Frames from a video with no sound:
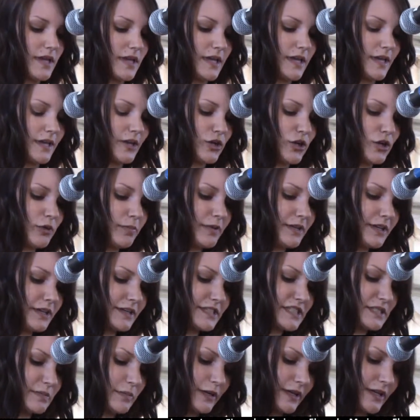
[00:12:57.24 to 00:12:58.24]
it could be
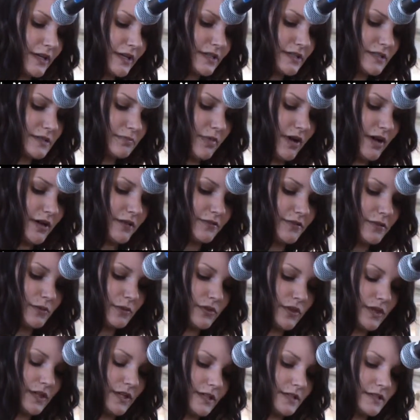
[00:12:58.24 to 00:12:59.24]
explained by a few
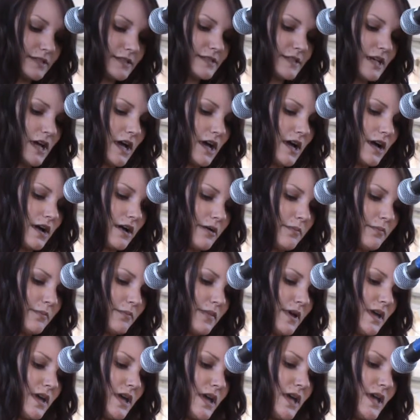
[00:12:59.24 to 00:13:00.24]
things
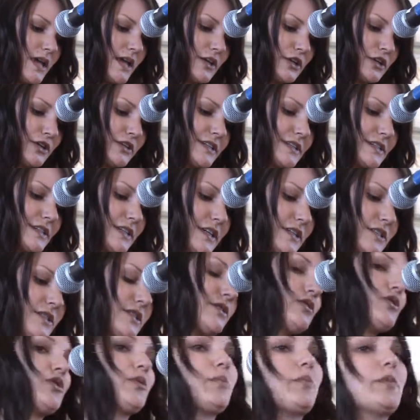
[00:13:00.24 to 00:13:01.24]
in our
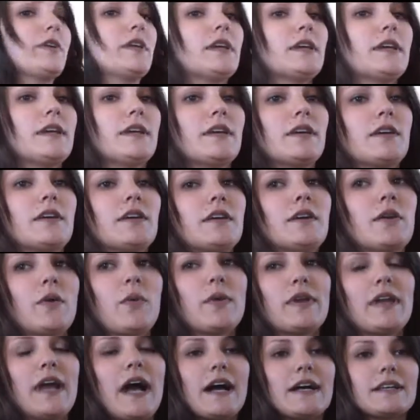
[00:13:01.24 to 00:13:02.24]
discussion group, we,
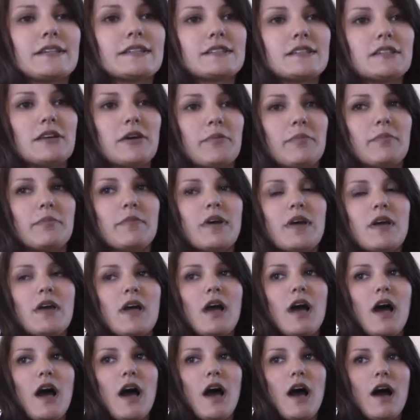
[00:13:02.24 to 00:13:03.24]
we asked them
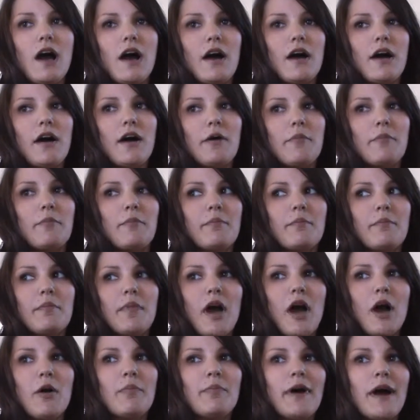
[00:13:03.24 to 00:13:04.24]
um,
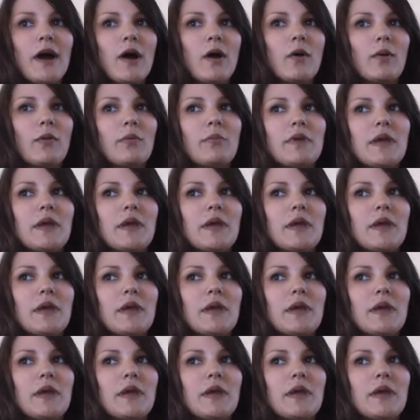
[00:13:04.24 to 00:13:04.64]
about